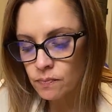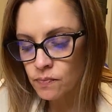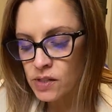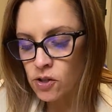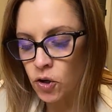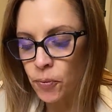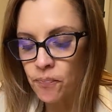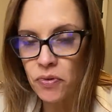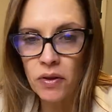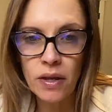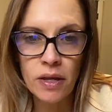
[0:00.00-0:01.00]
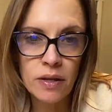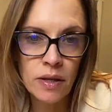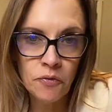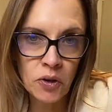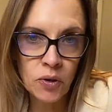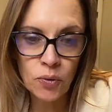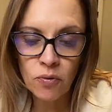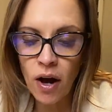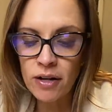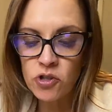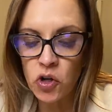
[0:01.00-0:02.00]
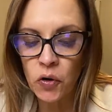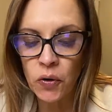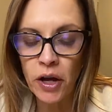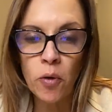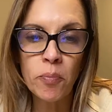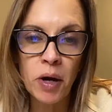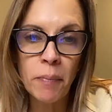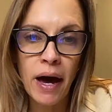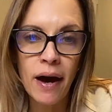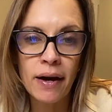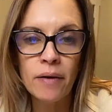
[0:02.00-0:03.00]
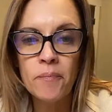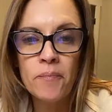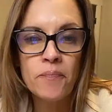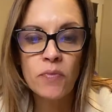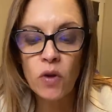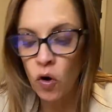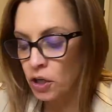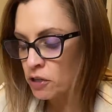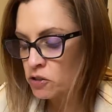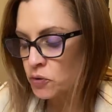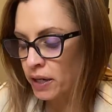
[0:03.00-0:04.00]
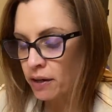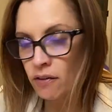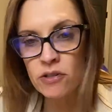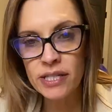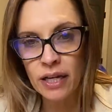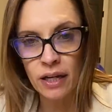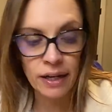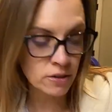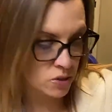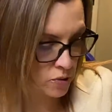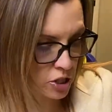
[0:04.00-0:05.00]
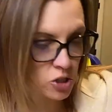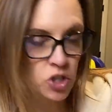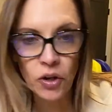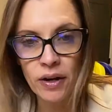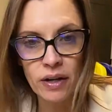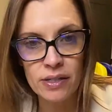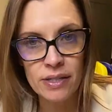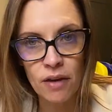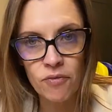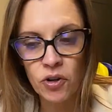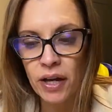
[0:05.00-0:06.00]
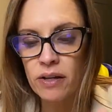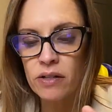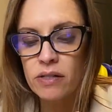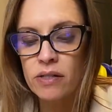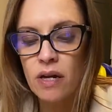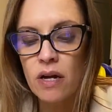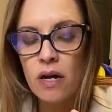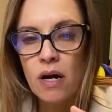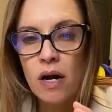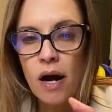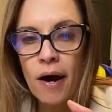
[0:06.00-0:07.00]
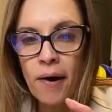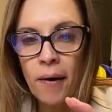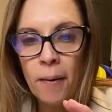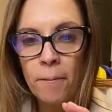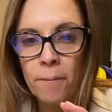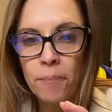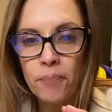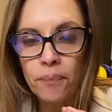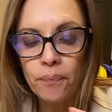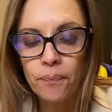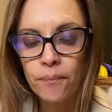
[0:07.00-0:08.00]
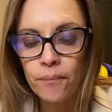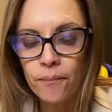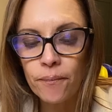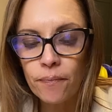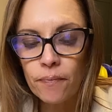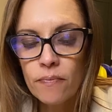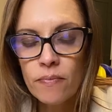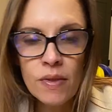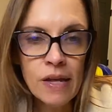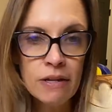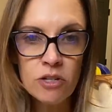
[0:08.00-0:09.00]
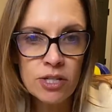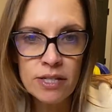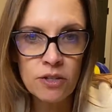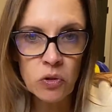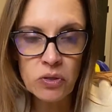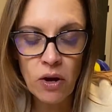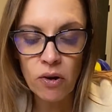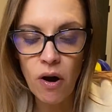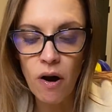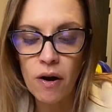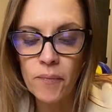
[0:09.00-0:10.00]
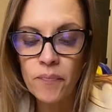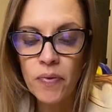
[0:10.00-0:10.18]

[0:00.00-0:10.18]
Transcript: So if you lost your nail prep pad or you're doing another set of nails, which I'll show you how to save your nails, you just use alcohol.